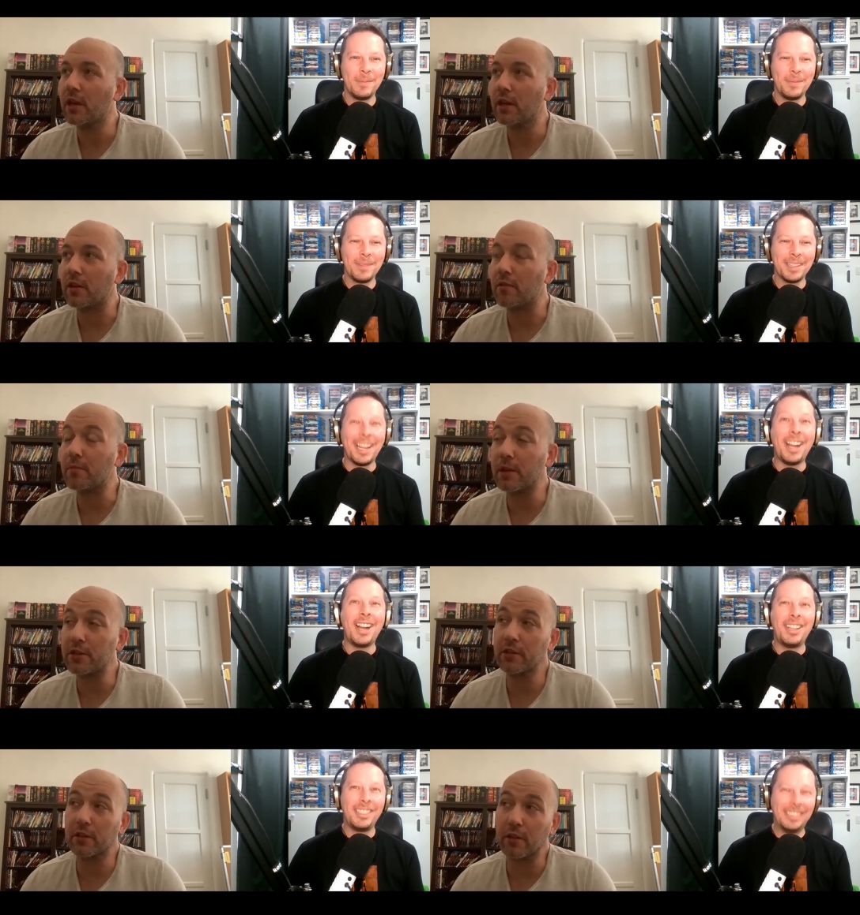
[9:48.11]
Speaker 1: You oh.
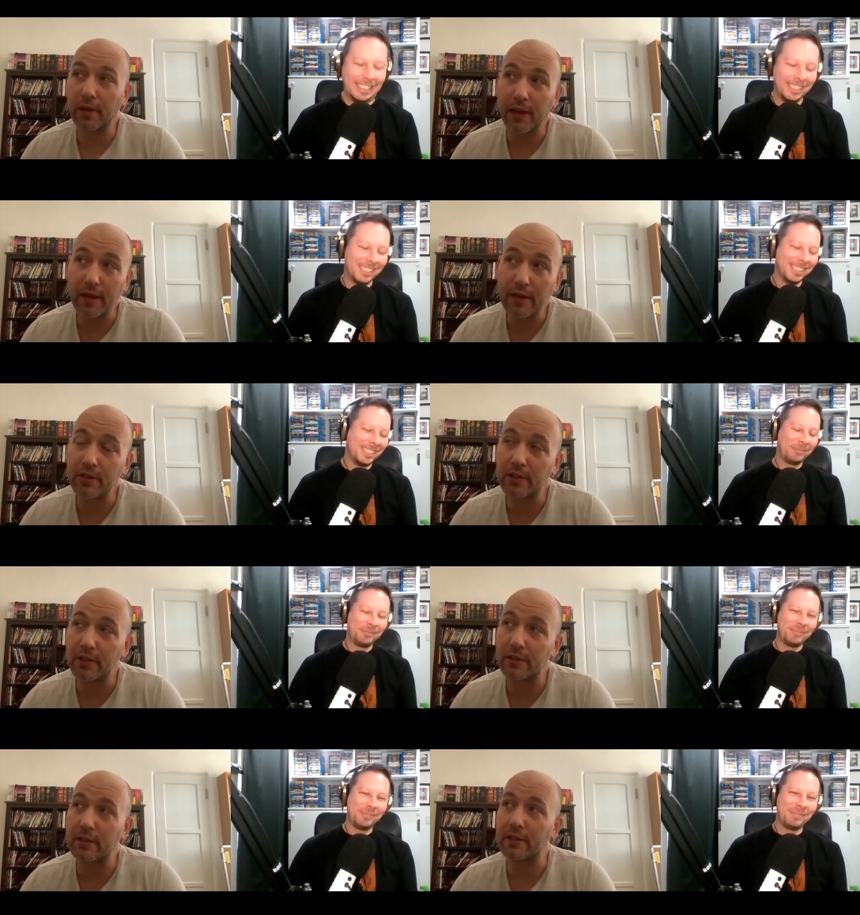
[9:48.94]
mentioned
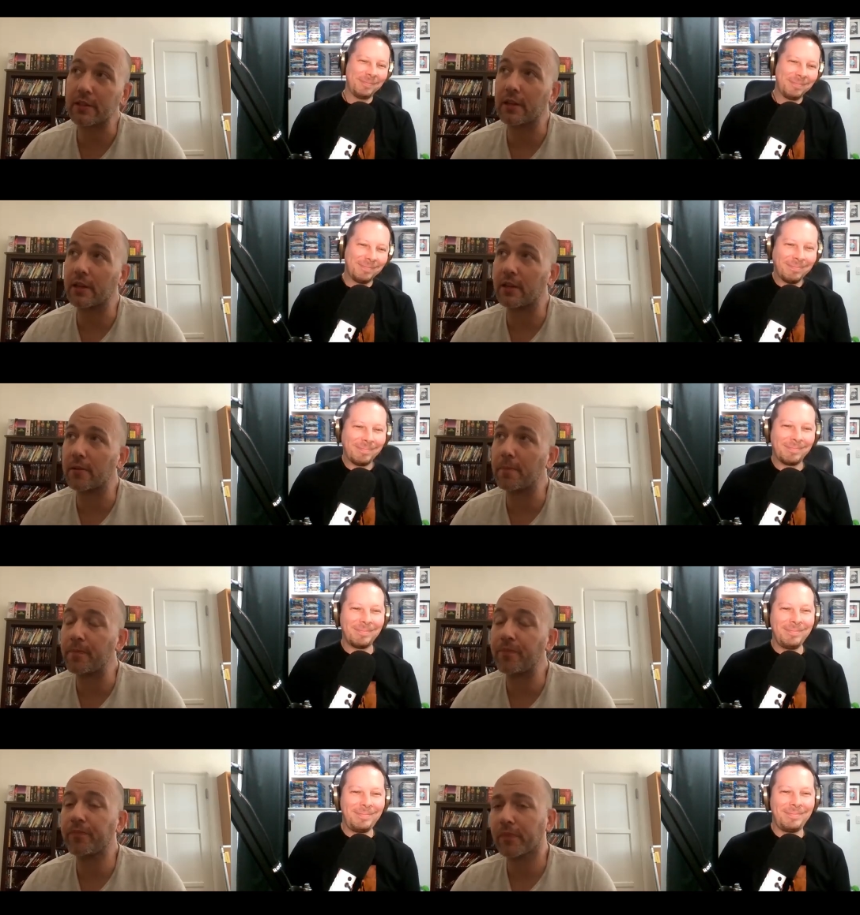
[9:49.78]
locations.
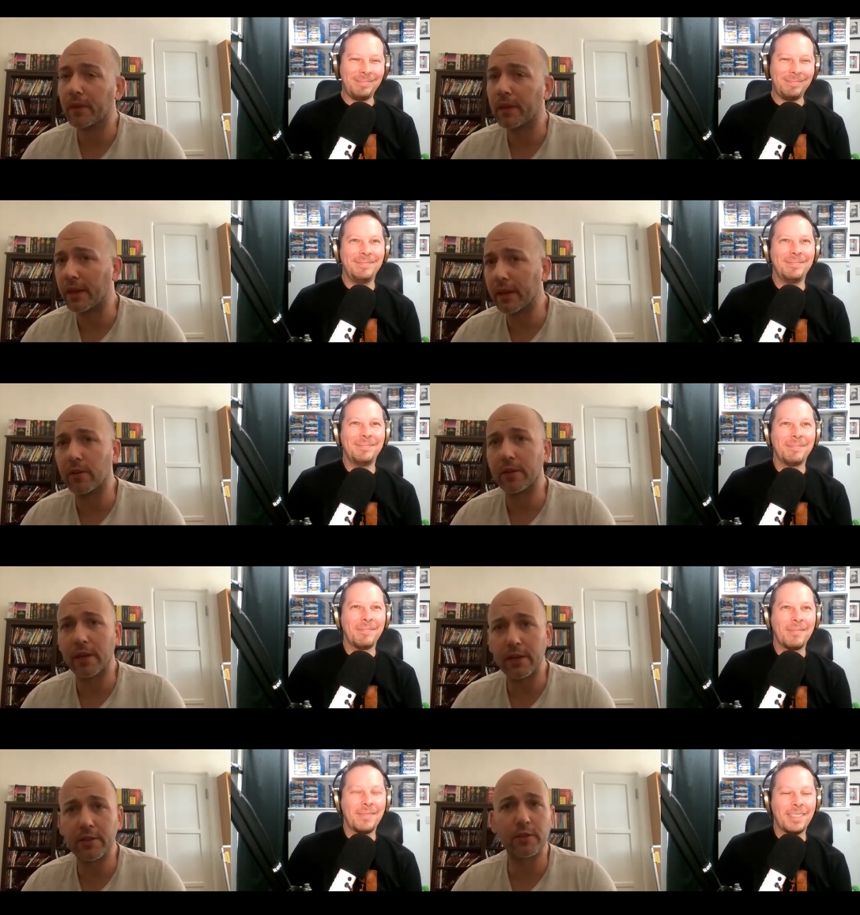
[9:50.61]
Um, yeah,
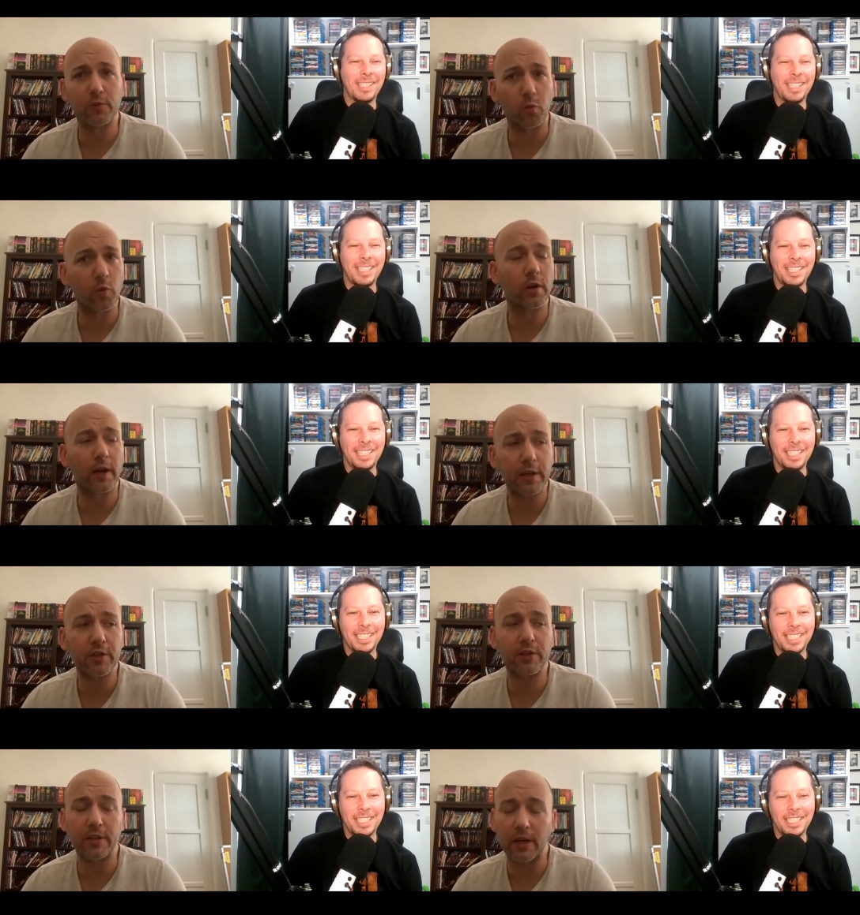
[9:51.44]
locations were
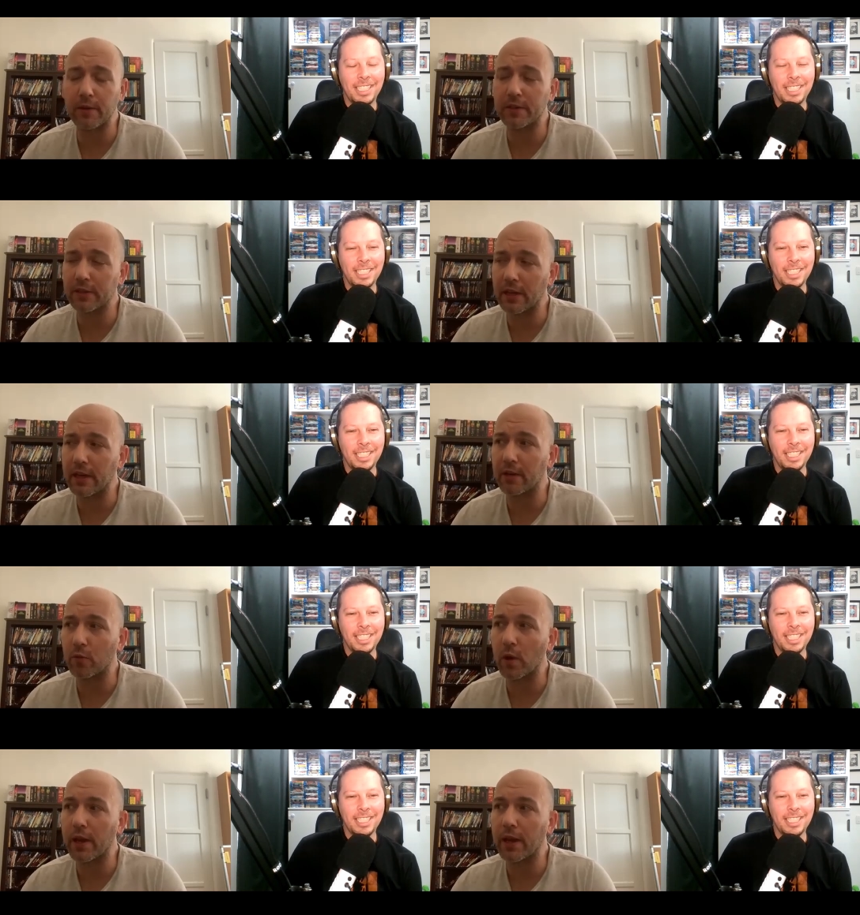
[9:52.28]
actually, I would say, in a
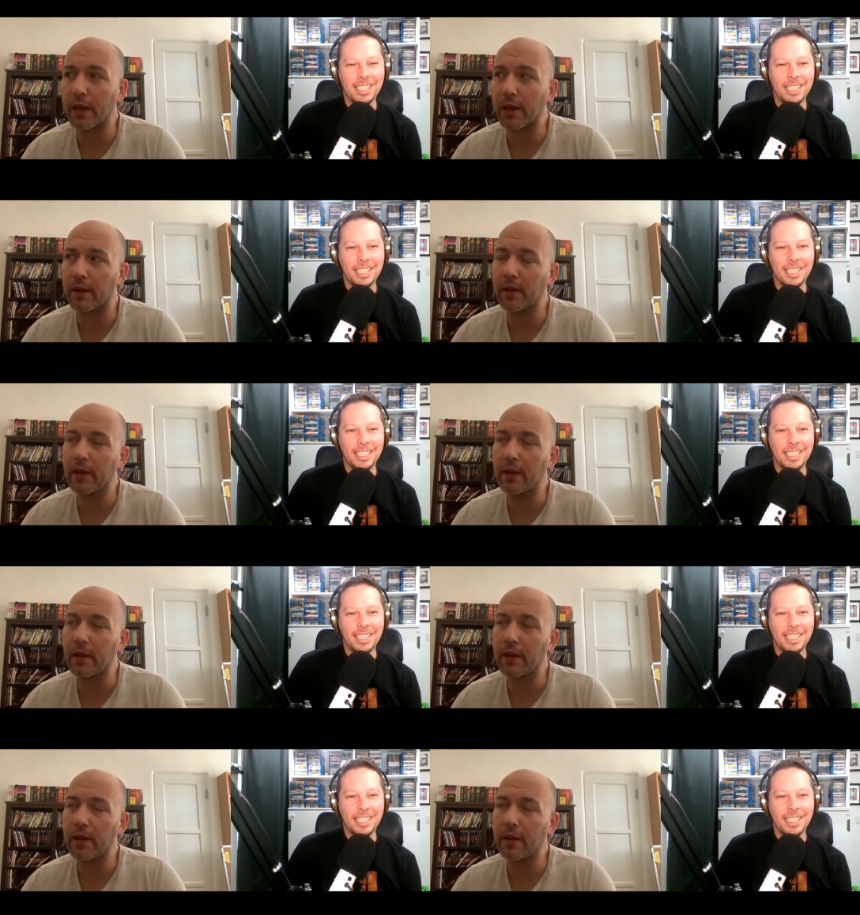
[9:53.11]
way,